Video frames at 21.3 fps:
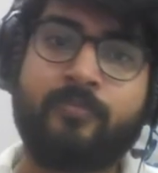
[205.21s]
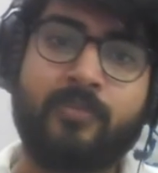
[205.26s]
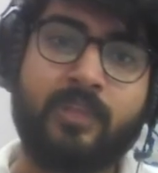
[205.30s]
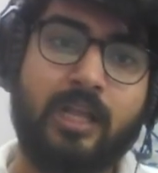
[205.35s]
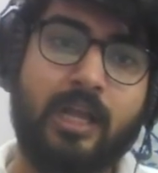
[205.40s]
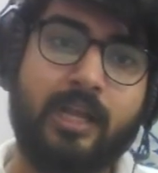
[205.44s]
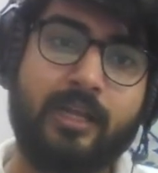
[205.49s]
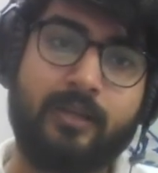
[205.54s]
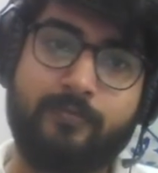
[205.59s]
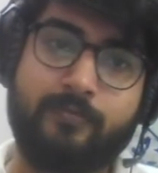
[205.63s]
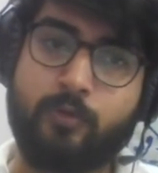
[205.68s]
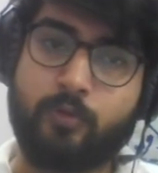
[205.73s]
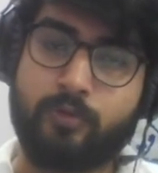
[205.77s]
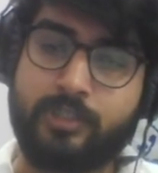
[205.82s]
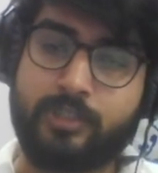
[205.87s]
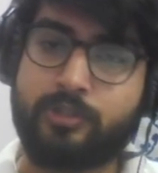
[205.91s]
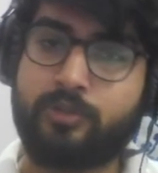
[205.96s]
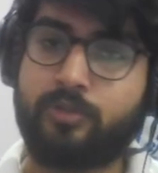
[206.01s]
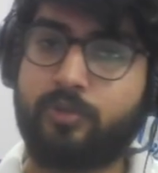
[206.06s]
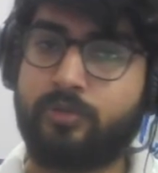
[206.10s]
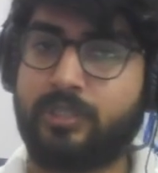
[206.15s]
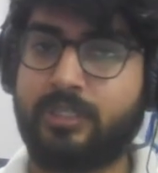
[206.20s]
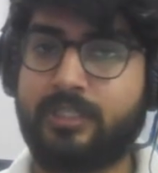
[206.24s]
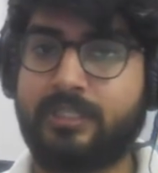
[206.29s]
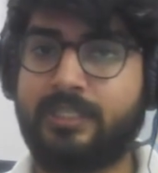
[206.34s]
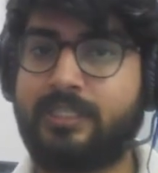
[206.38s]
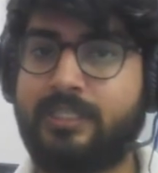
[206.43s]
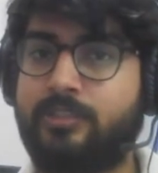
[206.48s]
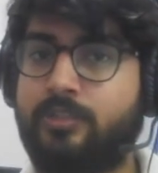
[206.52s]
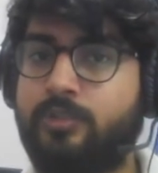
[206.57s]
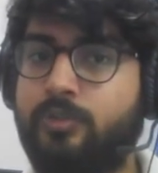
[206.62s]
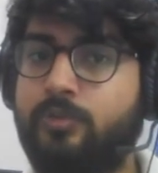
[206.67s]
I've only chosen
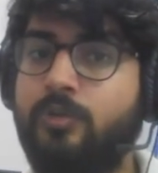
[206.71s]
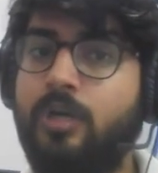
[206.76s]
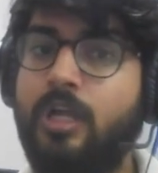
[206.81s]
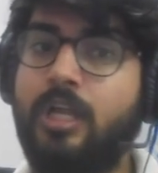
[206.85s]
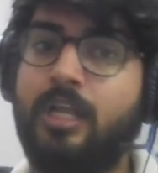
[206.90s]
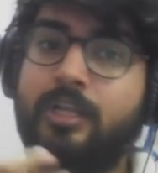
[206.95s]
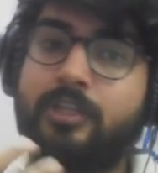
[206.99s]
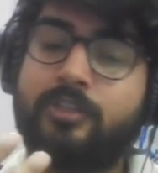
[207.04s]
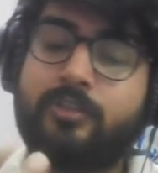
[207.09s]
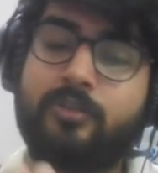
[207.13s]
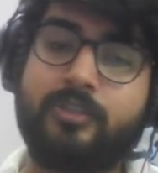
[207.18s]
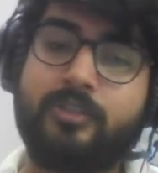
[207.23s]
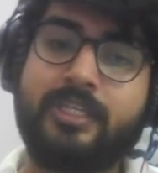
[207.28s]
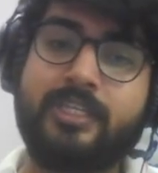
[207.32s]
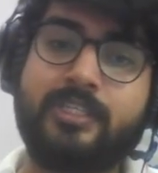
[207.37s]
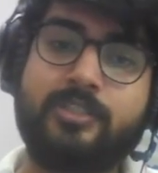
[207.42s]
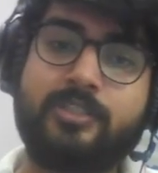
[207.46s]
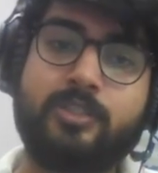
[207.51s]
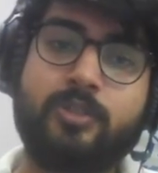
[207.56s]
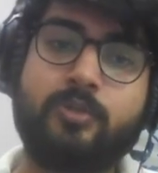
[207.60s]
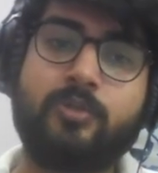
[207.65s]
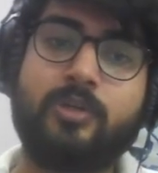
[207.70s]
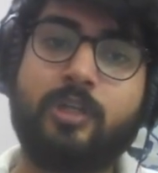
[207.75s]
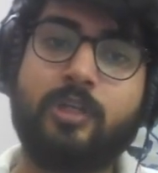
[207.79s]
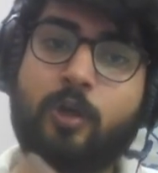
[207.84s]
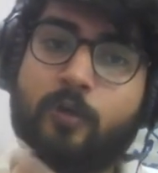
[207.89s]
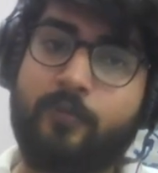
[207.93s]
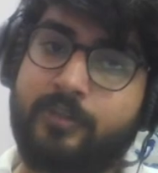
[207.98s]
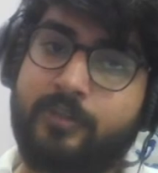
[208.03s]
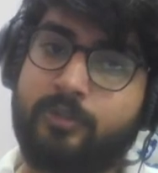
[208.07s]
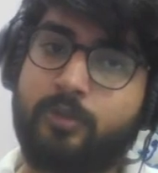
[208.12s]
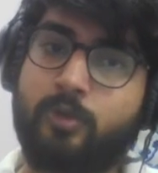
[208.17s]
these two. So these two along
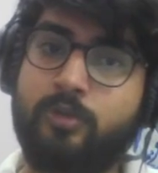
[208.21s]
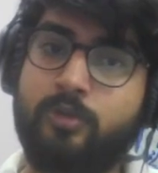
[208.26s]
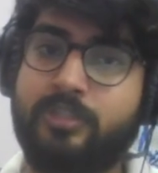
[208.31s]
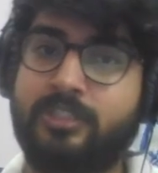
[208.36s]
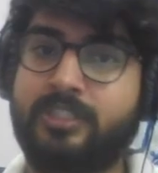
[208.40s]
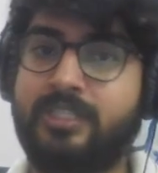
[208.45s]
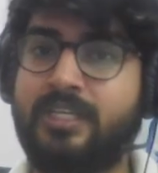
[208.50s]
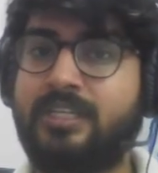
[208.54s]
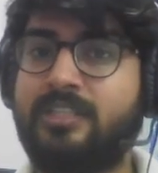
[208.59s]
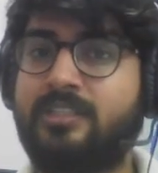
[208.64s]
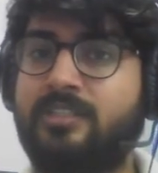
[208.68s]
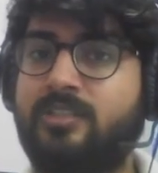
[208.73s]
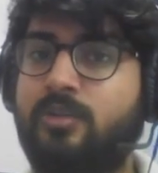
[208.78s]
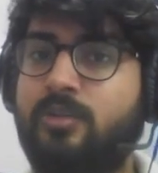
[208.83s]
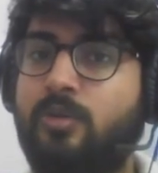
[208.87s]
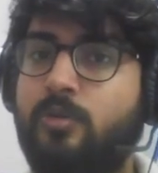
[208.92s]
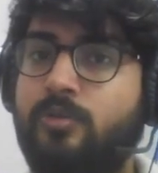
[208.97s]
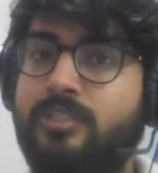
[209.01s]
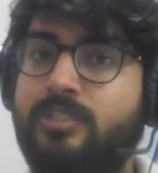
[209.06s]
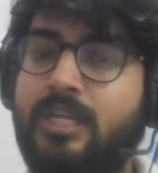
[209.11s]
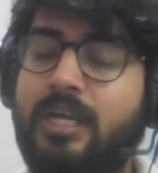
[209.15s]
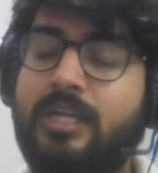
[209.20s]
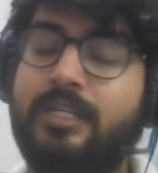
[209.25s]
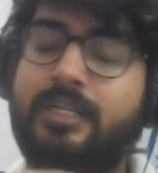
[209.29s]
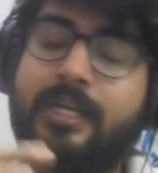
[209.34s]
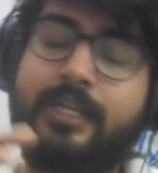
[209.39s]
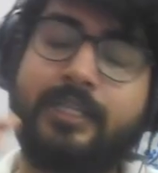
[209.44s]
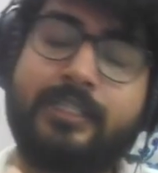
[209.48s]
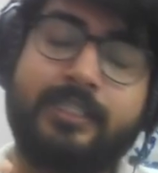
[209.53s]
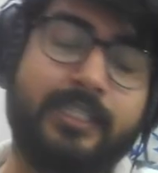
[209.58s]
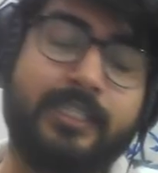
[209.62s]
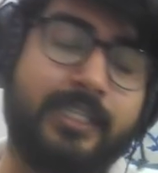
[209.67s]
with Colt Steele's course are
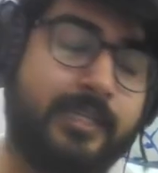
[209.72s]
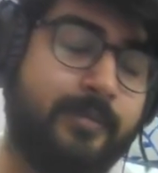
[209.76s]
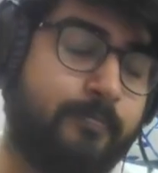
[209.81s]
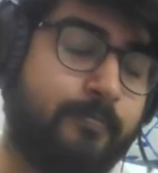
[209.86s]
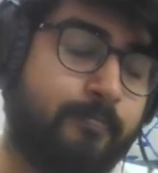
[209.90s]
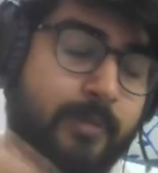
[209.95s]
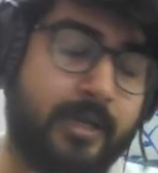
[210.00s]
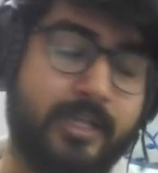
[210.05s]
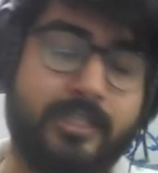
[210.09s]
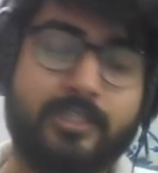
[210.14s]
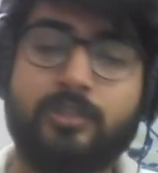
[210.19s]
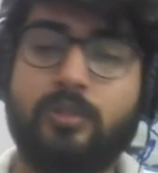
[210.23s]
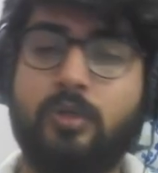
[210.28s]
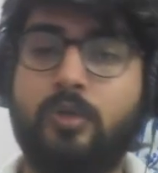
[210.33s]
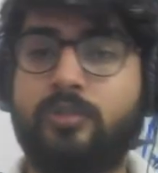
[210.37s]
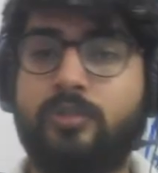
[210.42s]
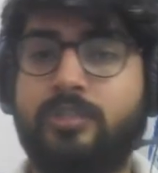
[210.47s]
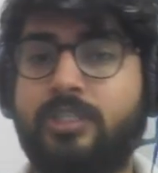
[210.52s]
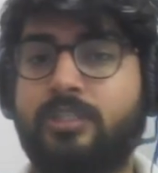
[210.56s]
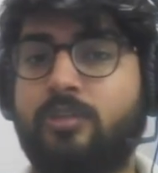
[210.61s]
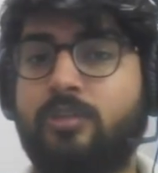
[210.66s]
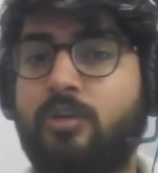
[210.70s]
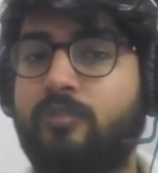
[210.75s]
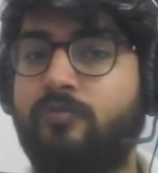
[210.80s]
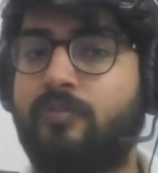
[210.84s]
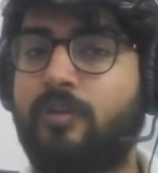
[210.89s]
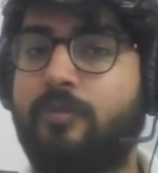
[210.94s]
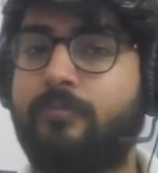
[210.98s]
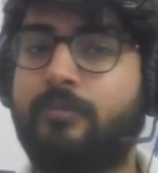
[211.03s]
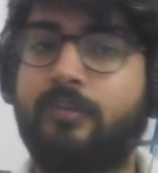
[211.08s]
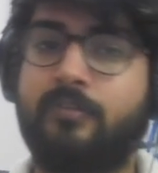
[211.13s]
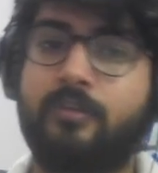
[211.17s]
like the best courses on
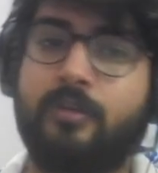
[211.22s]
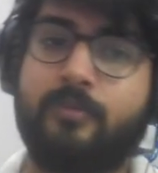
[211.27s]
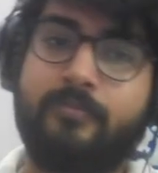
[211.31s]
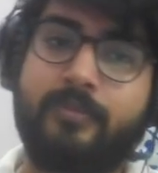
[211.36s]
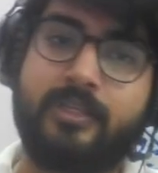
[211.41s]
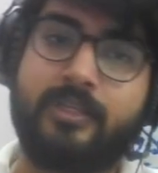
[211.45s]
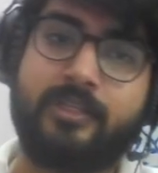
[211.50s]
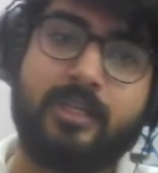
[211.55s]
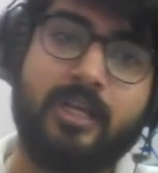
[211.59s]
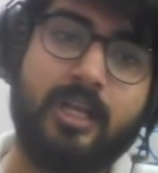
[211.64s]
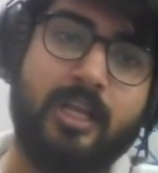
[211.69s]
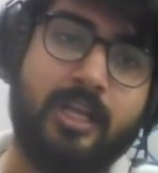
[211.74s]
web development.